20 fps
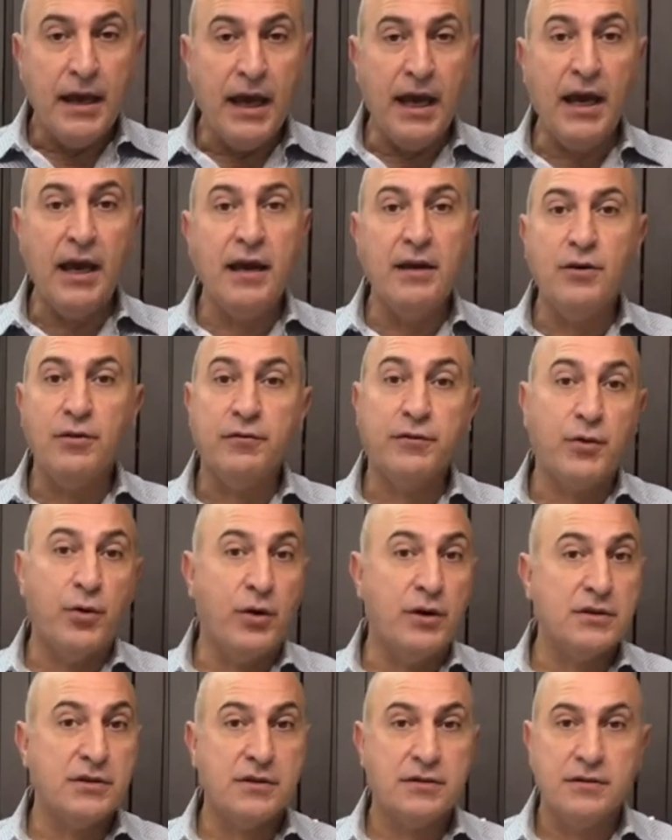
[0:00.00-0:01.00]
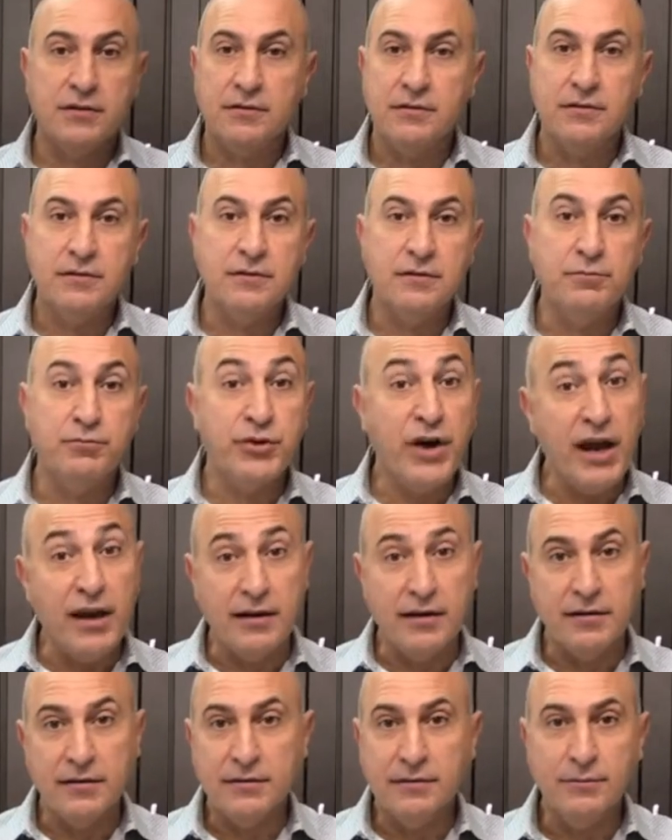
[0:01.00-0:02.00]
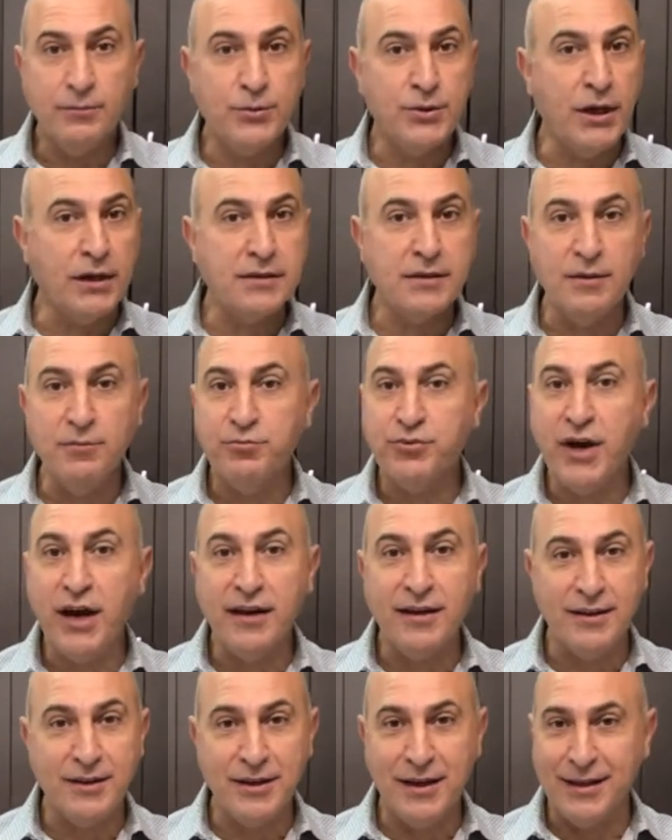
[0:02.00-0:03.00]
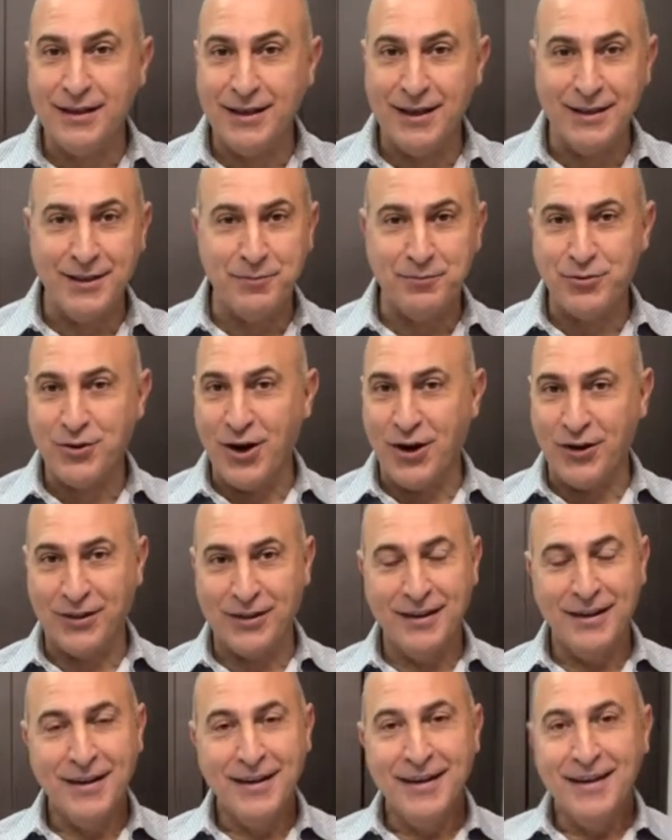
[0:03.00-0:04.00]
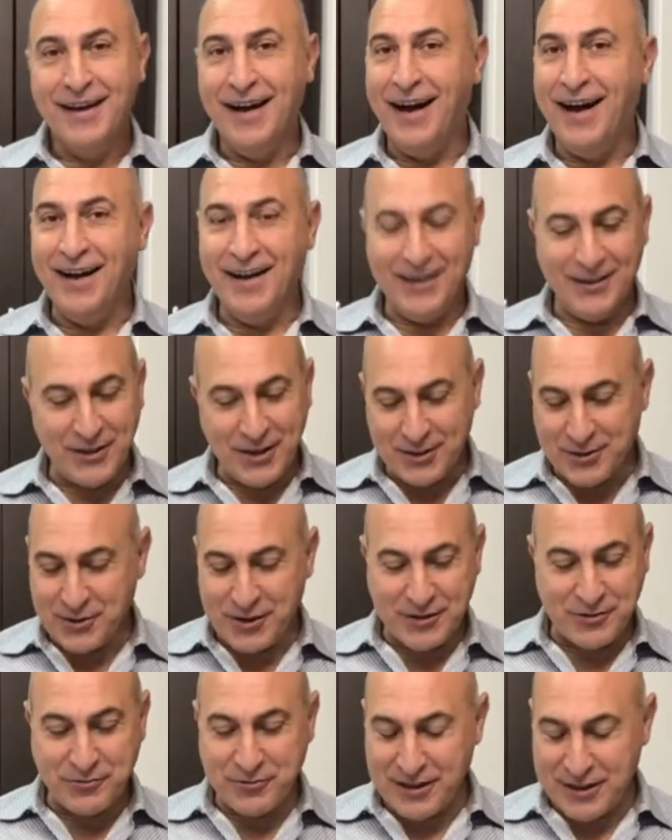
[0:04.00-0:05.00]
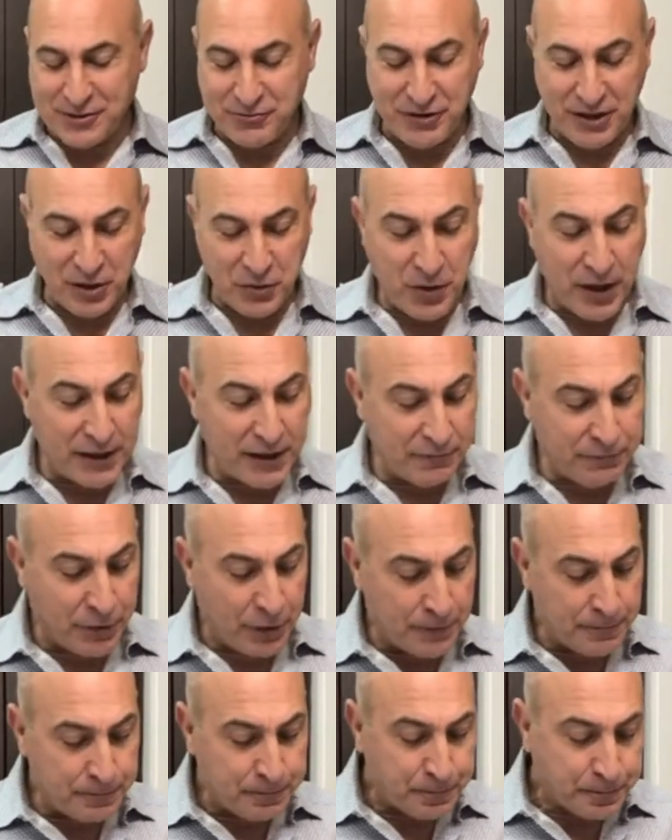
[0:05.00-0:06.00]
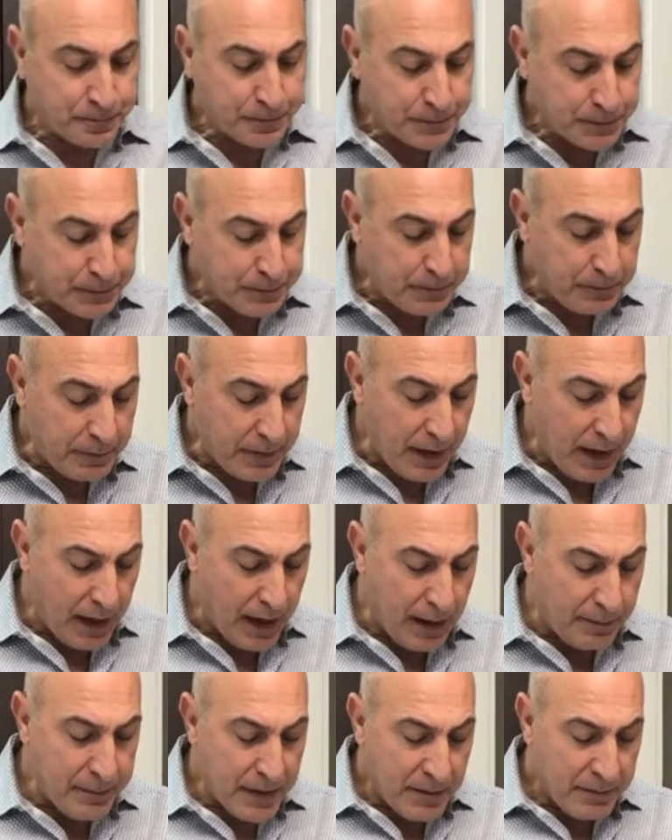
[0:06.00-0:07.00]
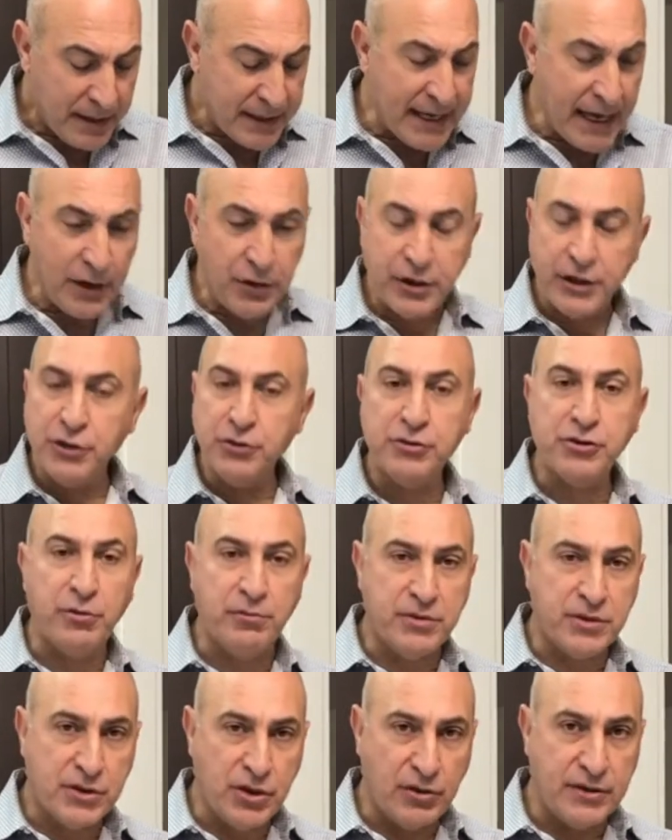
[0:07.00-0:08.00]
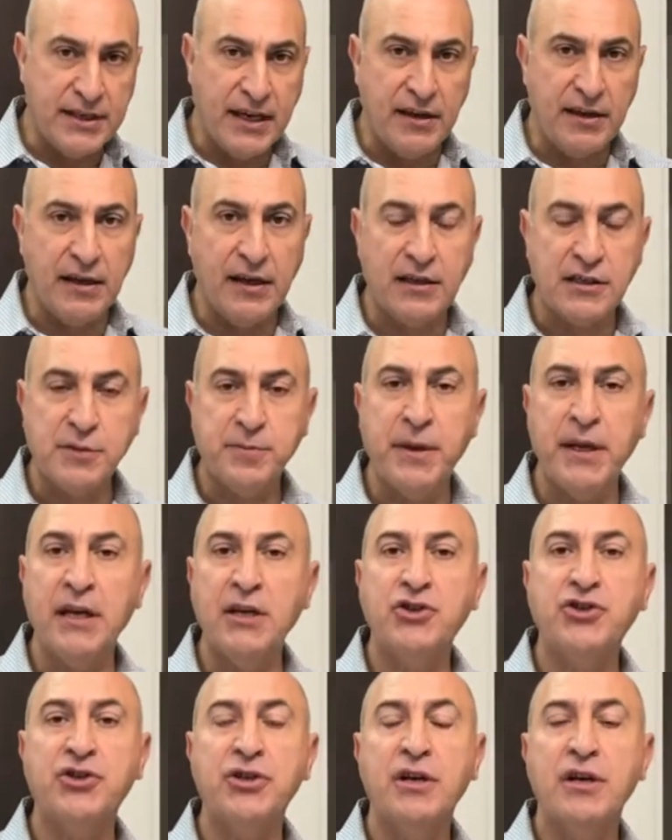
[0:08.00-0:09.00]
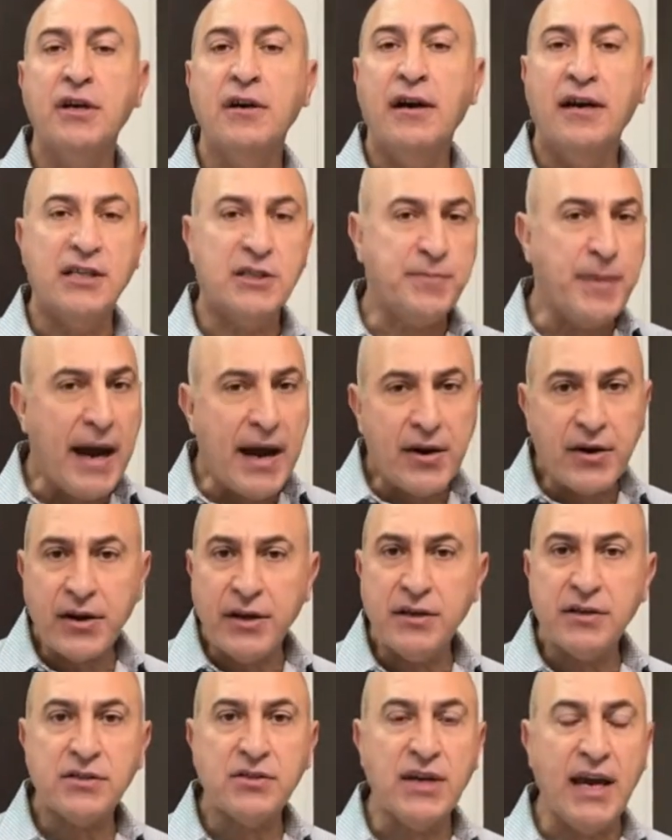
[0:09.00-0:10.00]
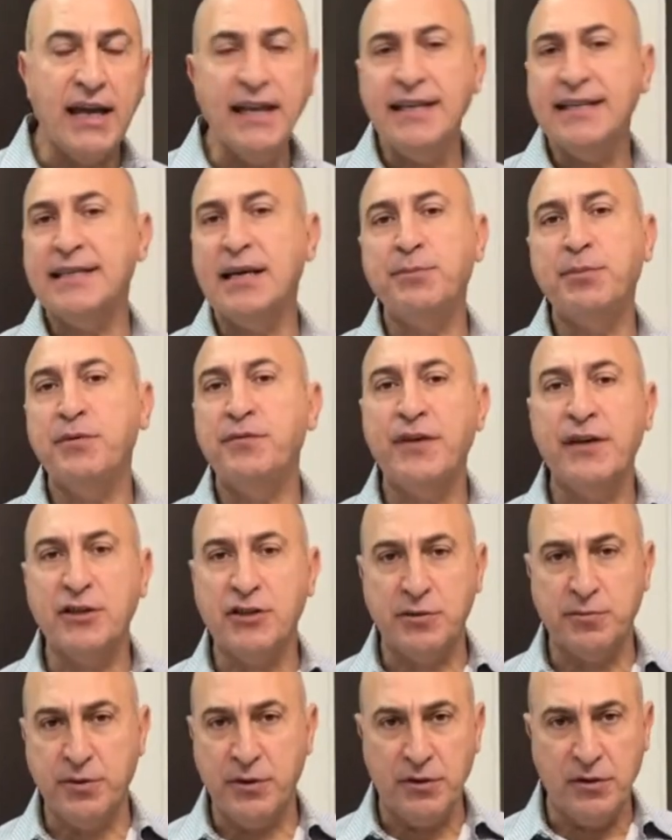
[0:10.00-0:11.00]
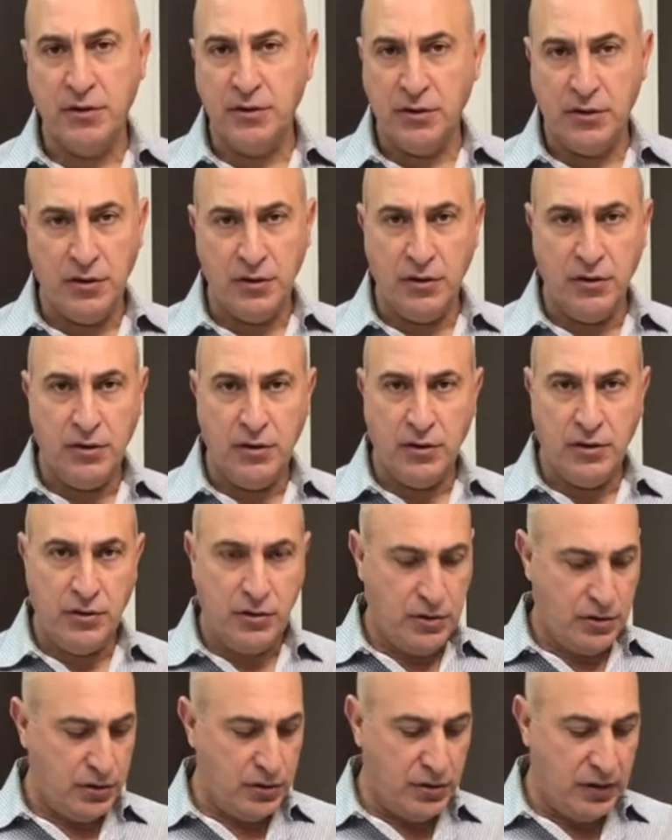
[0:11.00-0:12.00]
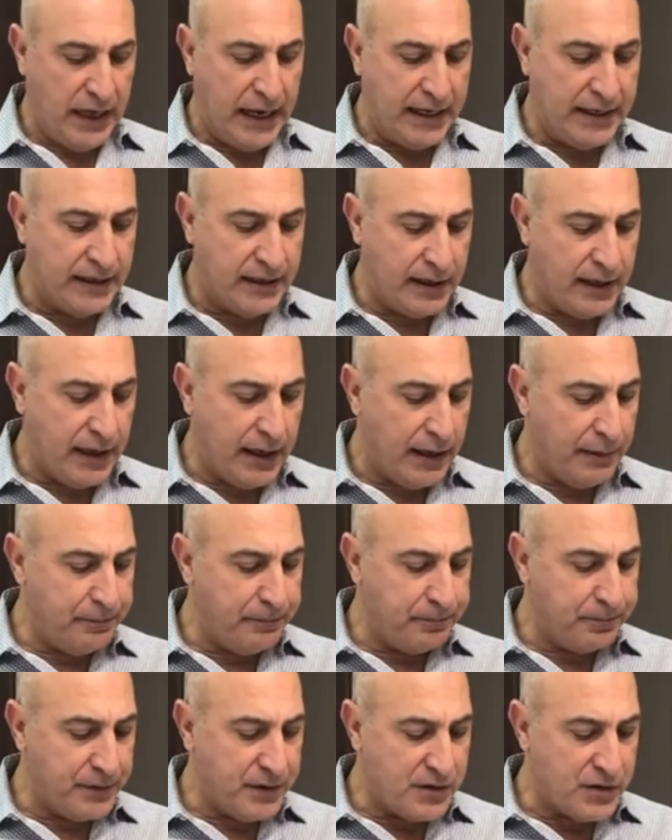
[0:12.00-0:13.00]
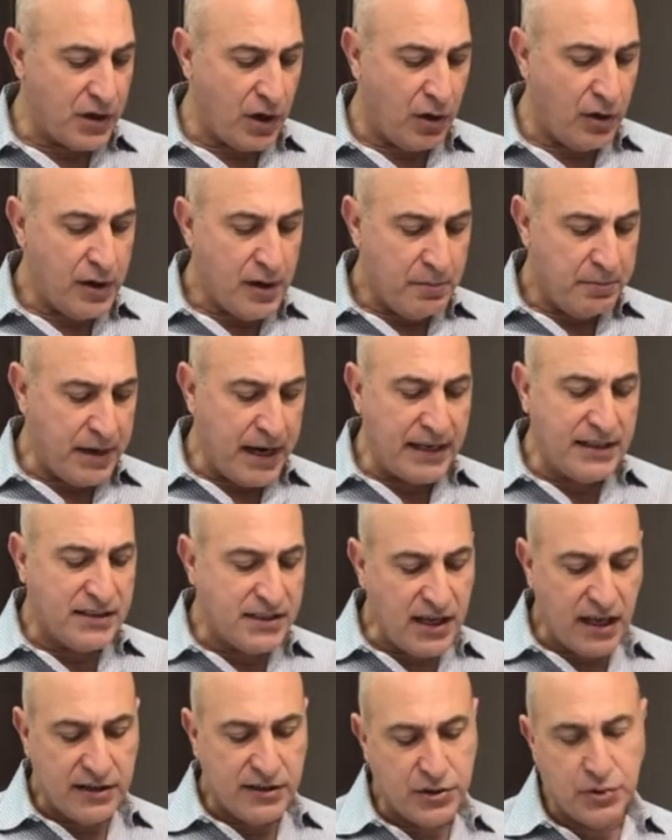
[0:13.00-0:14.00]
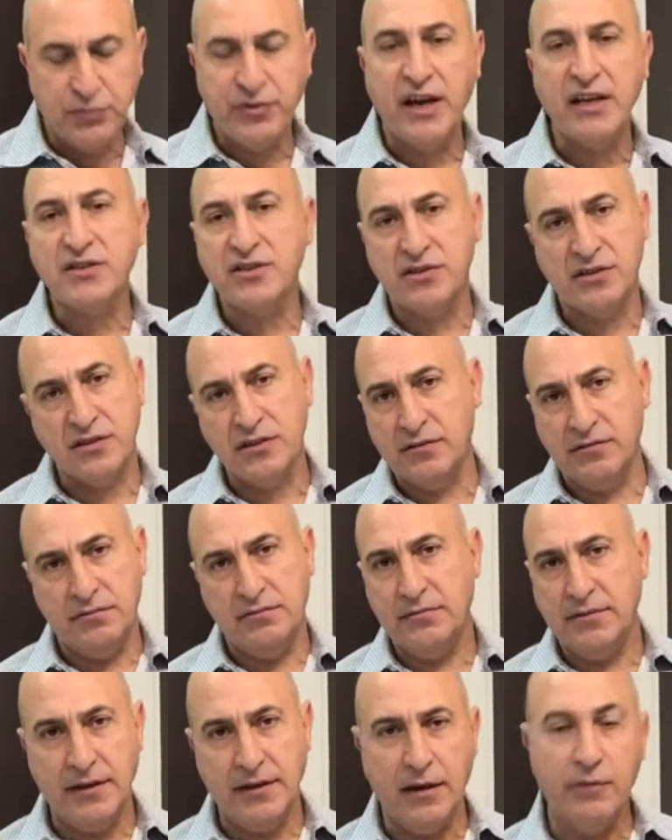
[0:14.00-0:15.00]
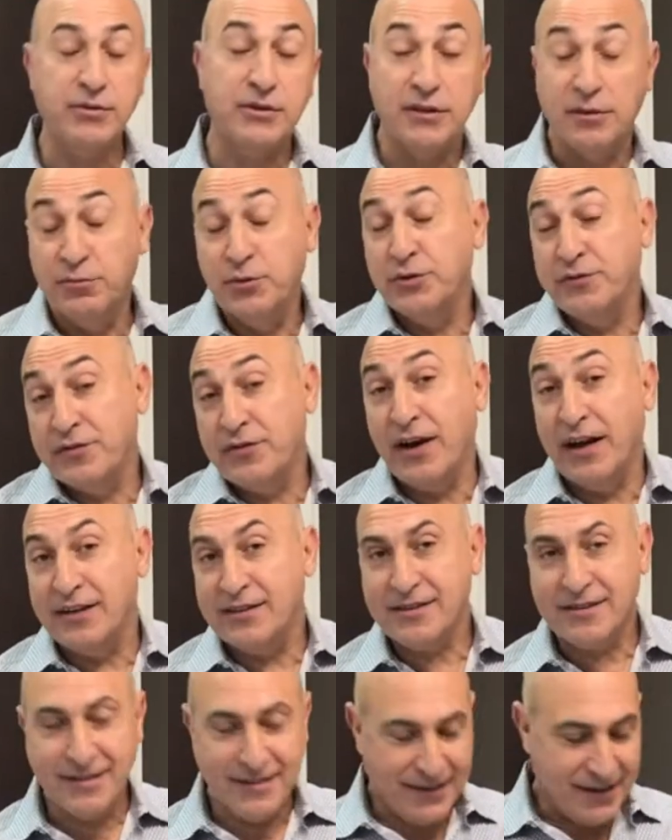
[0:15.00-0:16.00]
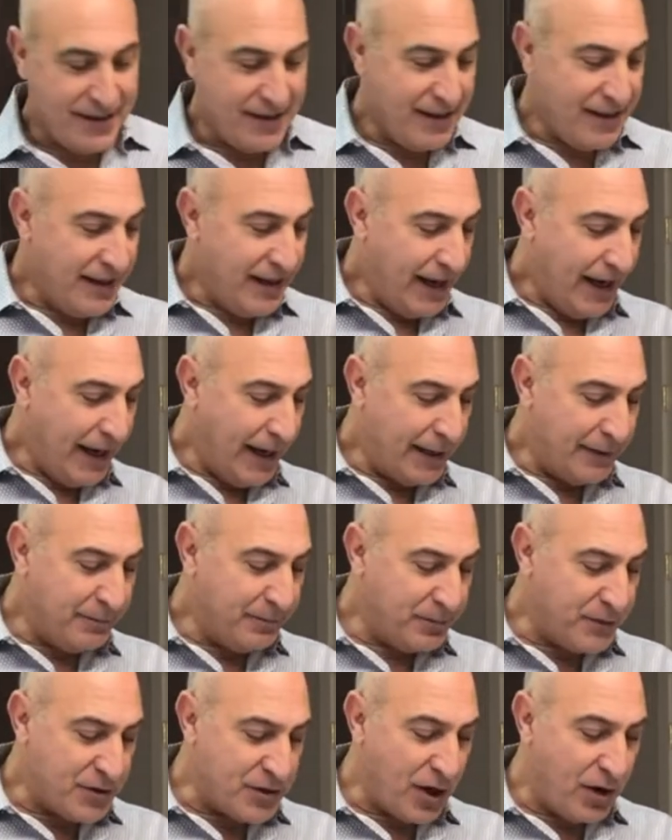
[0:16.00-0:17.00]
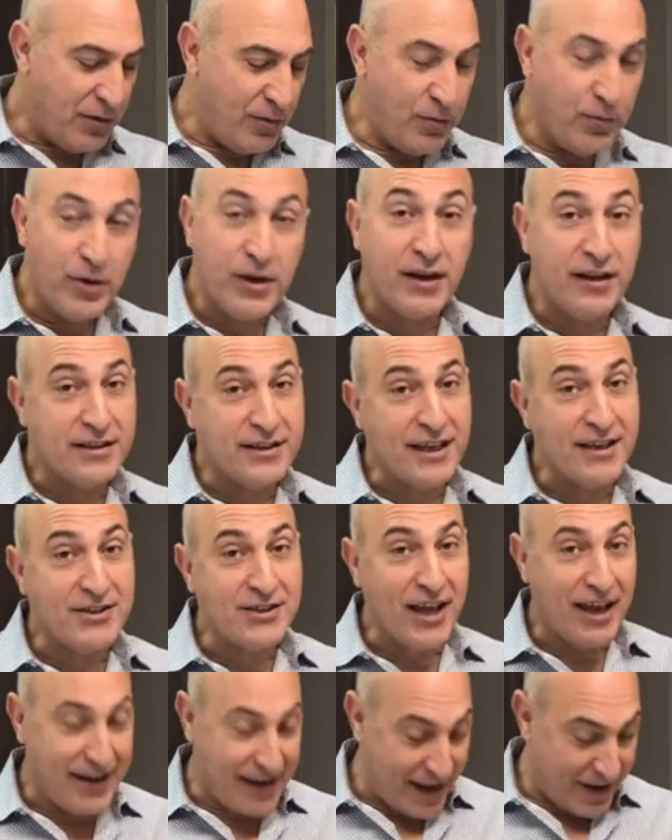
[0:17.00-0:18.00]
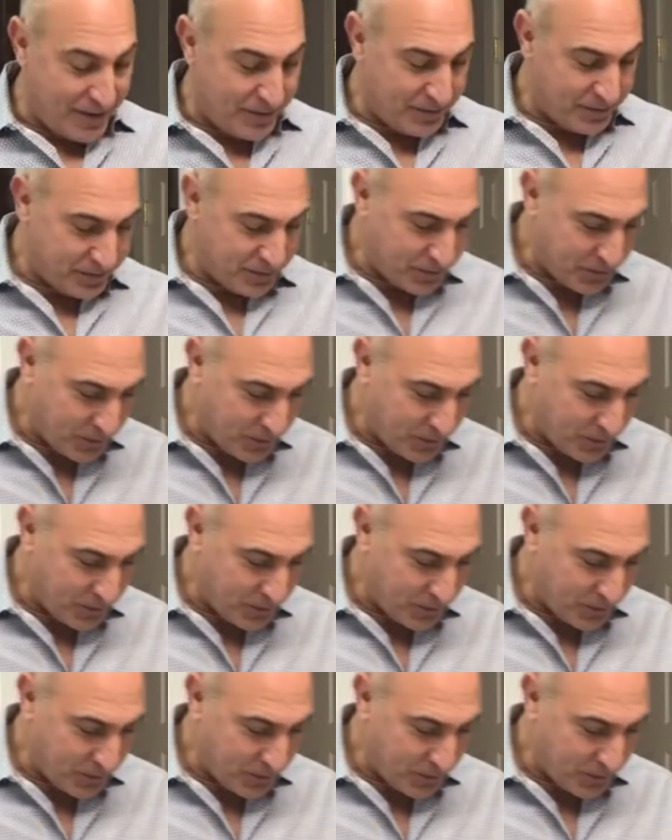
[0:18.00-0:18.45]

and of course bread. Dunk some bread in the broth. It's really wonderful. But again, you can do some sauteed spinach, asparagus, any type of vegetable you like. But I decided to do rice because I was in the mood for rice. So we're gonna taste that now.